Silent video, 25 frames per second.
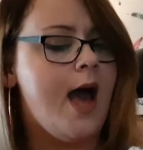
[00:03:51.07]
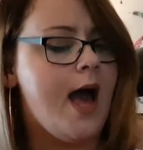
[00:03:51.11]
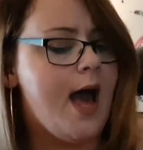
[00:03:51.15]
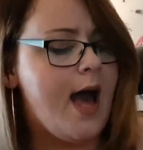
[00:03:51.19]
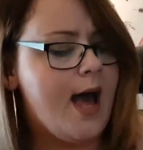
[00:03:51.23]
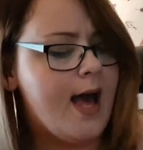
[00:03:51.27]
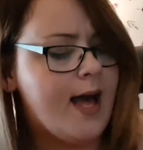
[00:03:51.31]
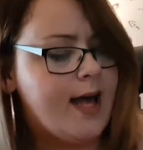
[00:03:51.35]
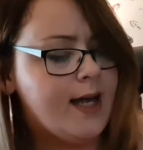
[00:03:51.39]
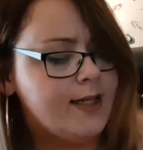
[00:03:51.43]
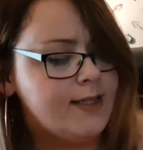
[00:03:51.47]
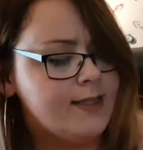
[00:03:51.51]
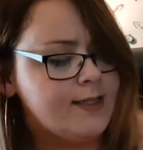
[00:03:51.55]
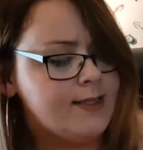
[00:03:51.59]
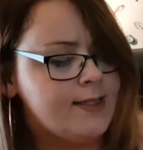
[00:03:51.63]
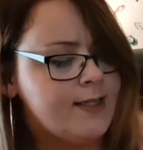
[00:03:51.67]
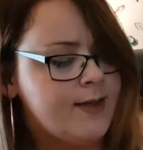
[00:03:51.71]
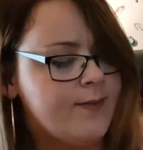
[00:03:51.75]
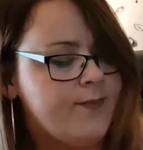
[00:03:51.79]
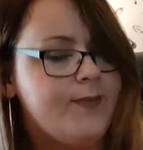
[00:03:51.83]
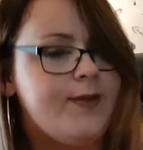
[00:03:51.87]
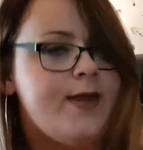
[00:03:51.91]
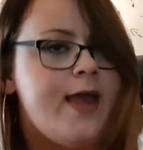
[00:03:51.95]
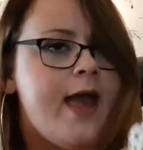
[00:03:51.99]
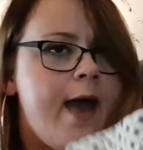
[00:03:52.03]
And
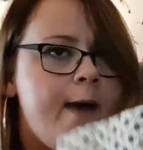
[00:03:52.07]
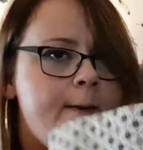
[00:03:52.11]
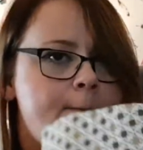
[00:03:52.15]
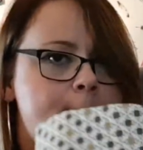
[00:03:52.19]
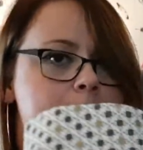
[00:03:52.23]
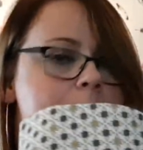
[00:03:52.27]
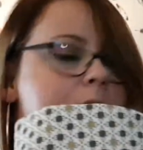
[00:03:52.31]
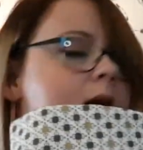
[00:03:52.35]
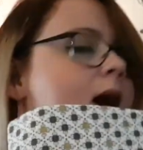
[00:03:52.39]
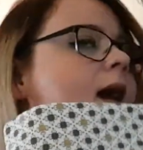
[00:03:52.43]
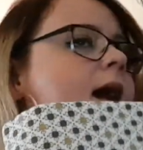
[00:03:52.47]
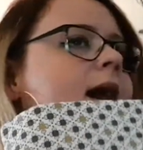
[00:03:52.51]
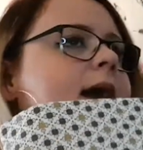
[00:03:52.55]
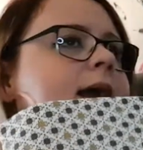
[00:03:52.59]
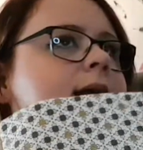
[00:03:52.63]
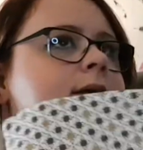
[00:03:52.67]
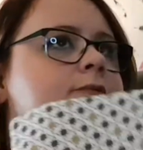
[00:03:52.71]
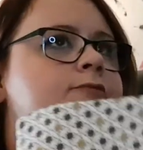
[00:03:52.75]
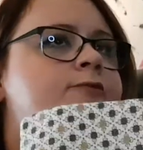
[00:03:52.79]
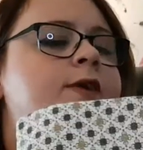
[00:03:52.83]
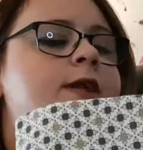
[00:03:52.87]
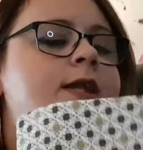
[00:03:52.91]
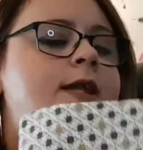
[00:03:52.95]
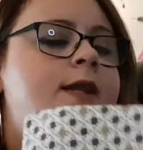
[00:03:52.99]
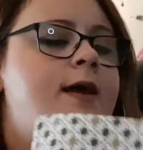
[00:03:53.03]
yeah, I
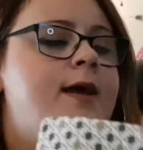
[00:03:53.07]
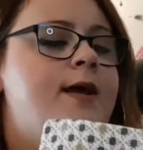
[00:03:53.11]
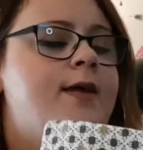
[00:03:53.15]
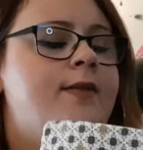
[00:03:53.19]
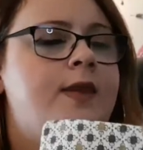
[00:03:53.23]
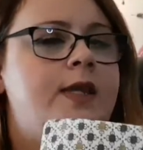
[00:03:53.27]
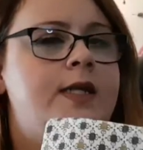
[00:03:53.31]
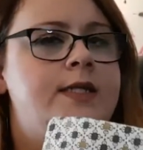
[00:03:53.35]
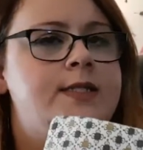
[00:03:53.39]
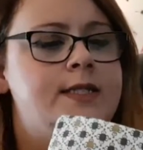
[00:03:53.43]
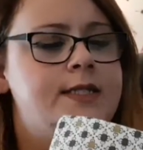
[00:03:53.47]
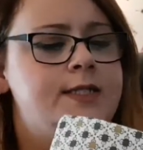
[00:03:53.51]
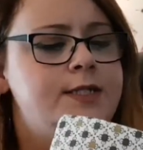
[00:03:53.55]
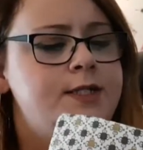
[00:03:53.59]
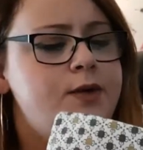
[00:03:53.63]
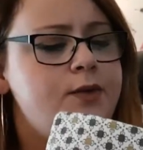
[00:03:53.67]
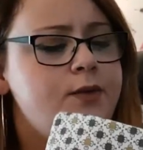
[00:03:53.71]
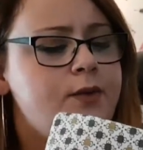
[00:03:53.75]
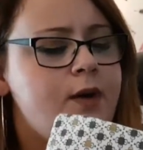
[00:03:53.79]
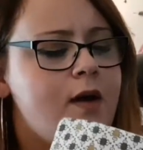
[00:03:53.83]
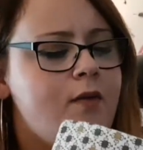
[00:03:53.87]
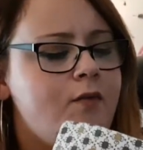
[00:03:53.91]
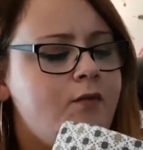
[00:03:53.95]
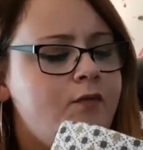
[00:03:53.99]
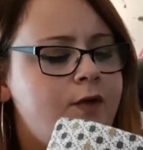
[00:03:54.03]
really like these. They're so
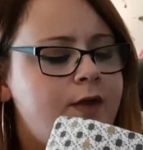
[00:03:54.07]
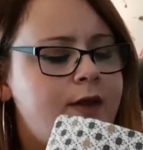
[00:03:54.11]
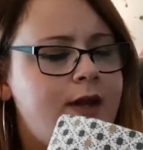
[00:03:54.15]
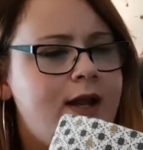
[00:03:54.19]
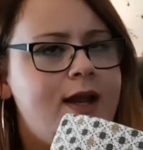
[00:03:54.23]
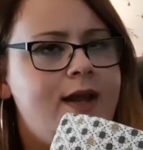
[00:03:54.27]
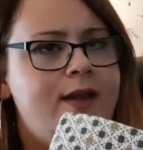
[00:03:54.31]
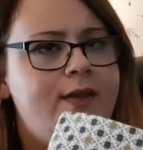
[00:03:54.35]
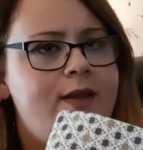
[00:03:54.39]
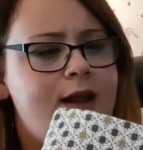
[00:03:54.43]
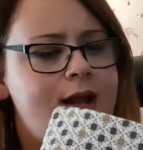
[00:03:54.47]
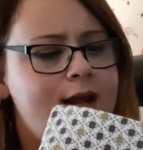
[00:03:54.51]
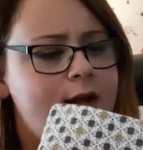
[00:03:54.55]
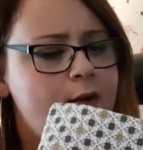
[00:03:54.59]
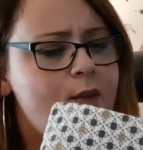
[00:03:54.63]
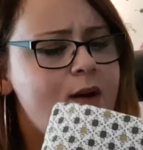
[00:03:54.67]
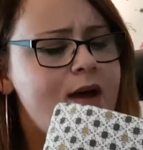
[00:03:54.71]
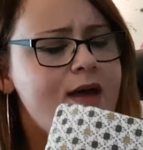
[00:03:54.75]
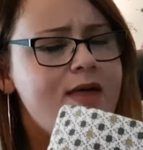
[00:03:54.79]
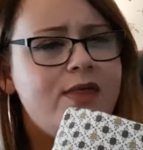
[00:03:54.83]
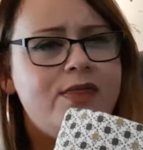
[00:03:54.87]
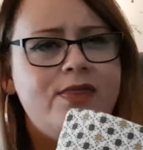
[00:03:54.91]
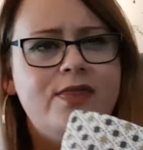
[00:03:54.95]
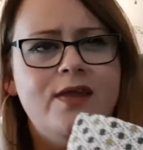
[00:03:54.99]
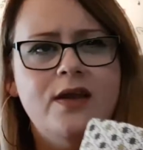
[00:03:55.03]
comfy. Like, they're like
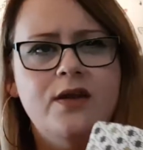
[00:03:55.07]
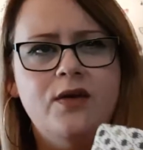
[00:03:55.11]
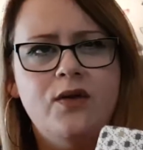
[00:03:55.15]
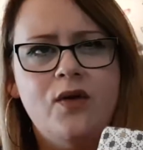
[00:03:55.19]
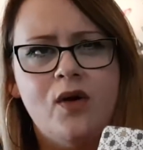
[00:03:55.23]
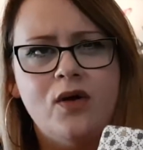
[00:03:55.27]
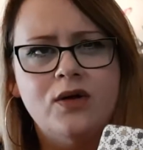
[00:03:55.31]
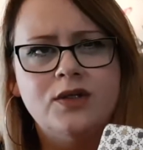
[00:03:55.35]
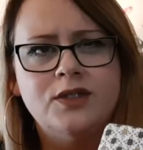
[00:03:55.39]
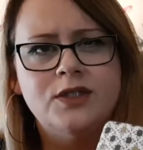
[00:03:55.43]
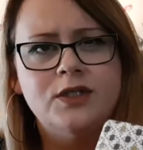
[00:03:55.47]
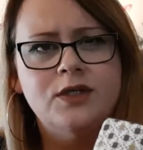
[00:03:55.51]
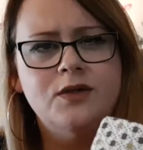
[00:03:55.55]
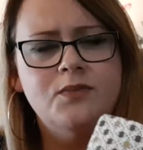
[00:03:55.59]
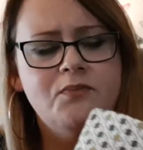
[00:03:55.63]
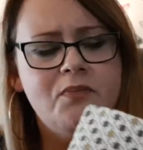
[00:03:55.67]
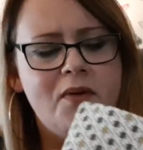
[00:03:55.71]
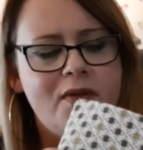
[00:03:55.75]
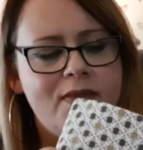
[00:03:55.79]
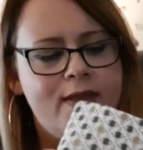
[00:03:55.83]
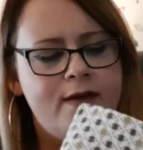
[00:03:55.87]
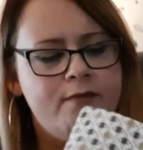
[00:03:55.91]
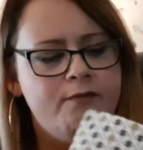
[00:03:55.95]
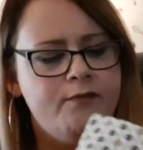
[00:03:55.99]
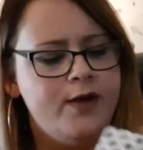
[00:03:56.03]
quite a thin cotton,
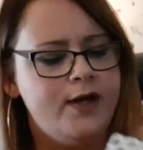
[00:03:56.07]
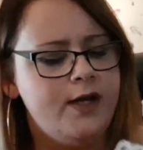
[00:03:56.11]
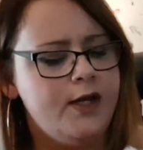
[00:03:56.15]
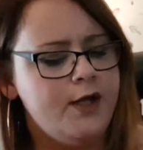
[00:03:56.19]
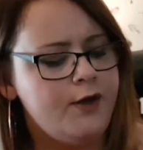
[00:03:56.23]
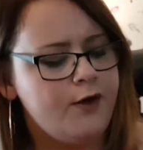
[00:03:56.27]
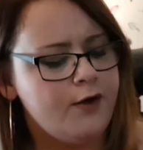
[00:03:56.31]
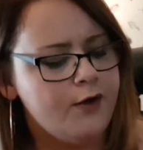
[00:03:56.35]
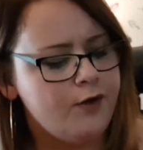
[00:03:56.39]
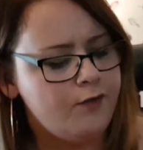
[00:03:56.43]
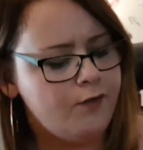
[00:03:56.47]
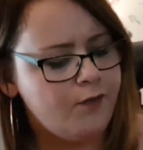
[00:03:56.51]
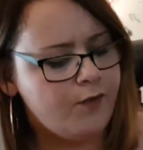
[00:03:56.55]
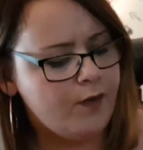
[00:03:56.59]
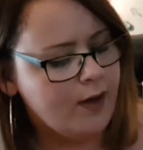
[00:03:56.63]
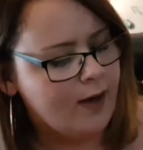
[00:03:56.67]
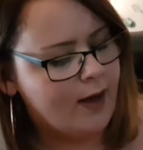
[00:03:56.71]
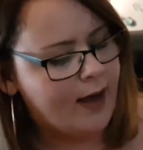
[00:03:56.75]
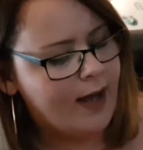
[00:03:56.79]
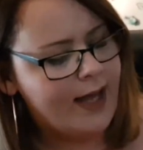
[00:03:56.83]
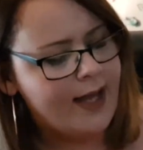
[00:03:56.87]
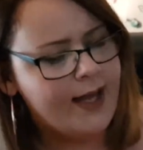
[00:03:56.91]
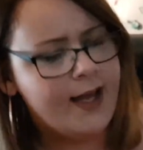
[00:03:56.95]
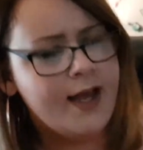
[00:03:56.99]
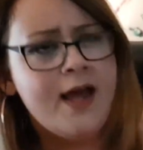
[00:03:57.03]
but they're really good for
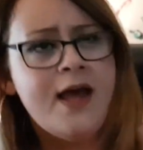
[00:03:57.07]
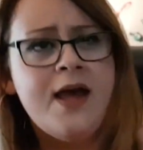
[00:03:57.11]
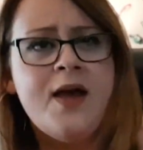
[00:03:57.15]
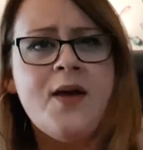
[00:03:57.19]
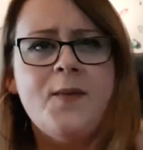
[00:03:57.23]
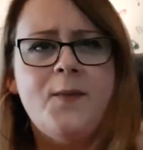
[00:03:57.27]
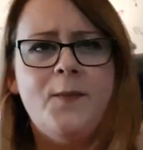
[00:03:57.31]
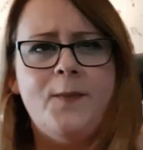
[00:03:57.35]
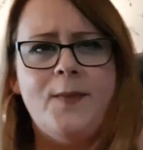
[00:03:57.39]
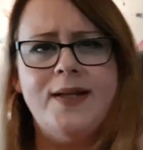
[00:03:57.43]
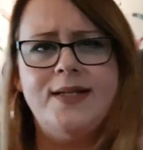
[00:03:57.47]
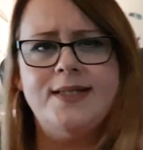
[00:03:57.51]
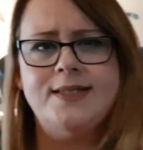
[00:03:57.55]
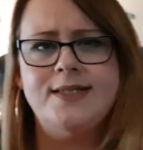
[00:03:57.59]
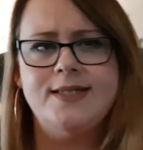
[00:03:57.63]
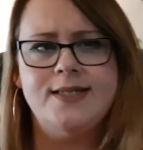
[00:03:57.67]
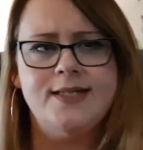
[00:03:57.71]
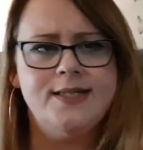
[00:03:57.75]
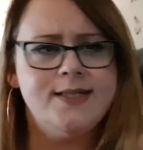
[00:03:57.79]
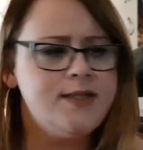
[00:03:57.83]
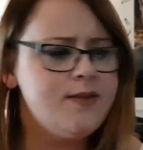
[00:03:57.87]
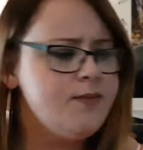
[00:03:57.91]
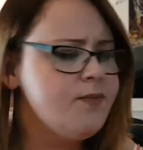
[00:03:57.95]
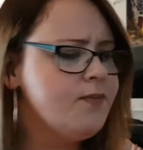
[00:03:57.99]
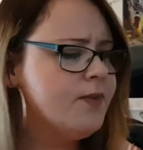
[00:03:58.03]
like
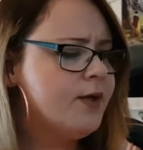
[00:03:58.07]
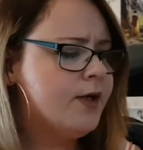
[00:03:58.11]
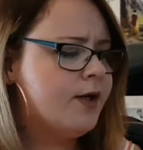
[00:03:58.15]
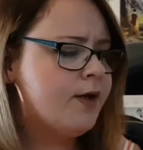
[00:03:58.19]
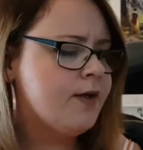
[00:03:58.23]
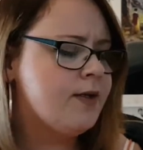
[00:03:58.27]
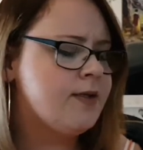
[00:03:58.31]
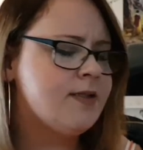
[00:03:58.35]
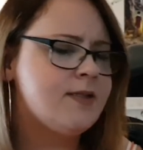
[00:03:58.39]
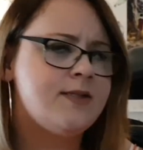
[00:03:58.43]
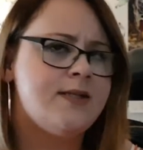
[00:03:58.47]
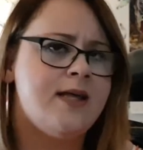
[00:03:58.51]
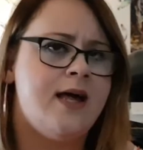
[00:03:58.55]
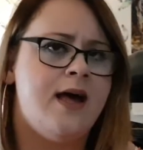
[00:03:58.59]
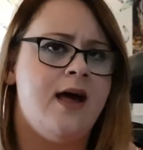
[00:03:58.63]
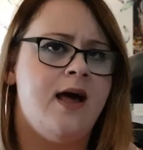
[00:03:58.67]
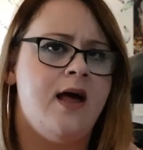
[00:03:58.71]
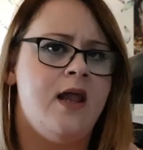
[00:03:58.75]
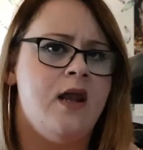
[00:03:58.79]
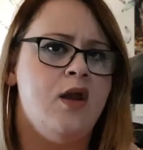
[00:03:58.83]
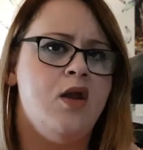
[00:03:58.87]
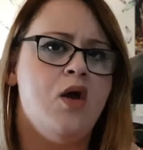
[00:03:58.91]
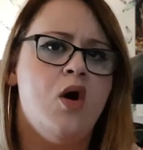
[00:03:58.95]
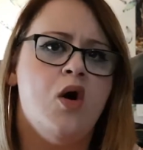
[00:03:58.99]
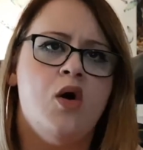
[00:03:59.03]
mid-season because
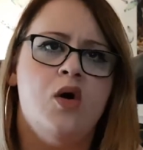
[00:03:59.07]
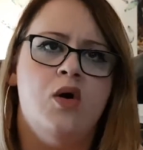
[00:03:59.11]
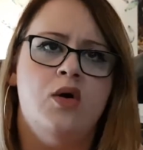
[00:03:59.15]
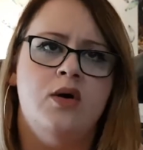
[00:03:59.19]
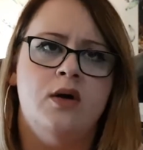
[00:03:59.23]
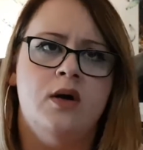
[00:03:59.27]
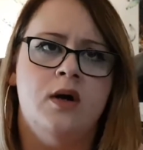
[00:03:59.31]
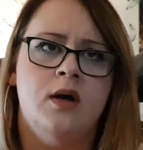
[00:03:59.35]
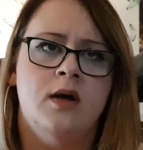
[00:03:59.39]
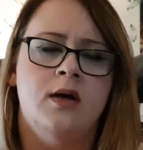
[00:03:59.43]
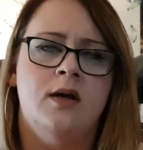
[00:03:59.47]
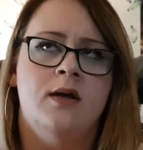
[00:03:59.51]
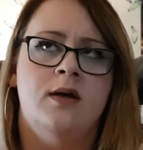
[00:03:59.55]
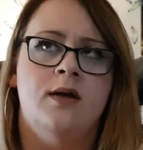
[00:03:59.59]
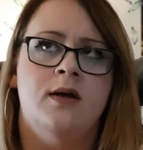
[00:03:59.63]
they're long-legged.